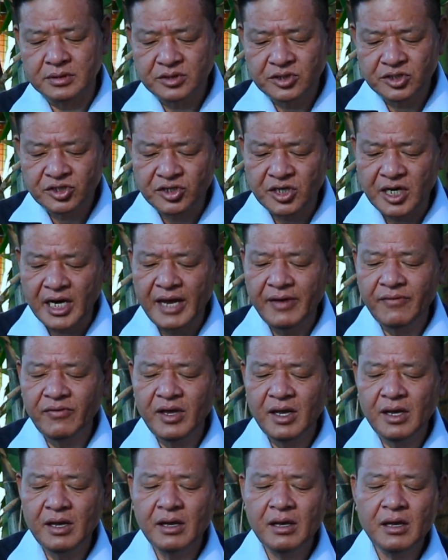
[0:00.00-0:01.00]

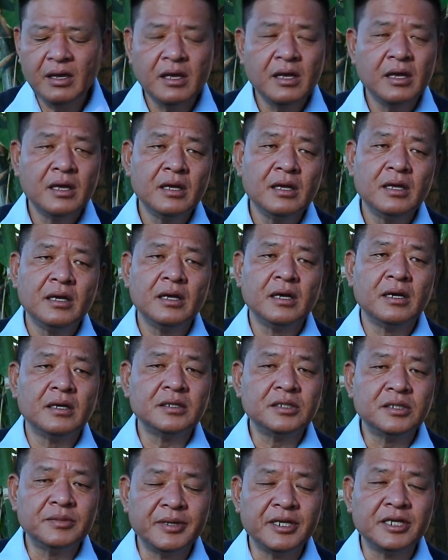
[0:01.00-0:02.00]
thriving
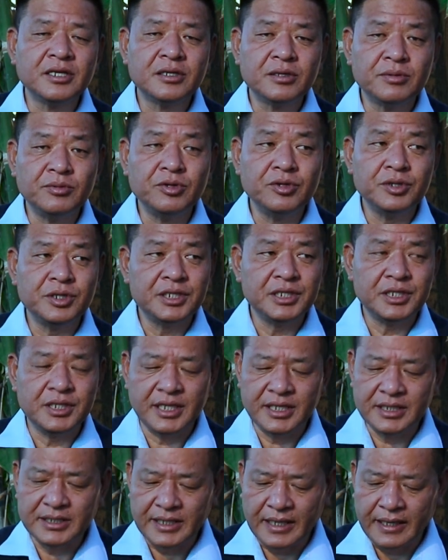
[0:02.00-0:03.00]
Tibetan community in
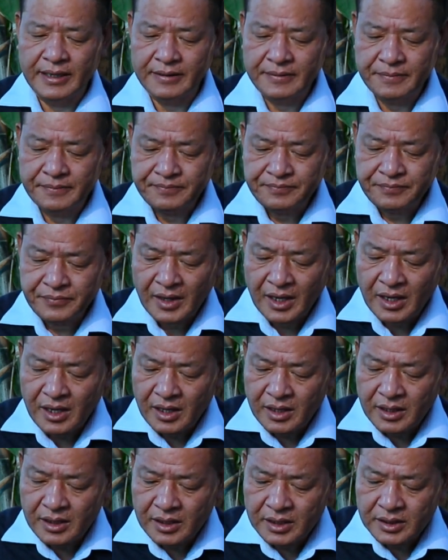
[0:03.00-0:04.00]
exile.
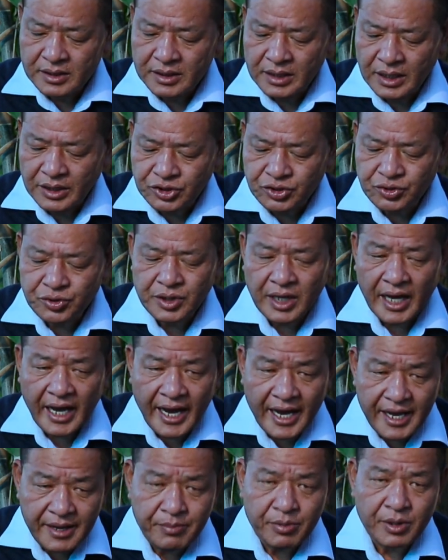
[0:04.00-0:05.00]
Now, should
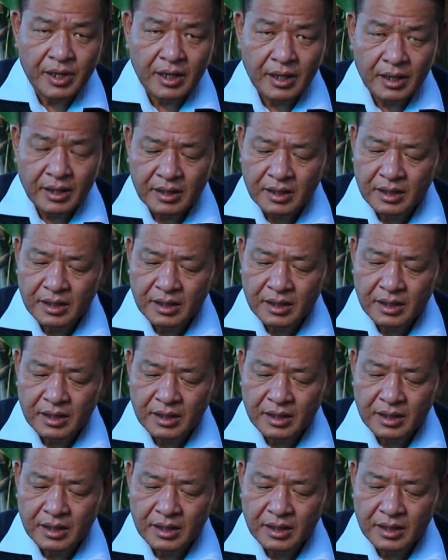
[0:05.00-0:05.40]
I be,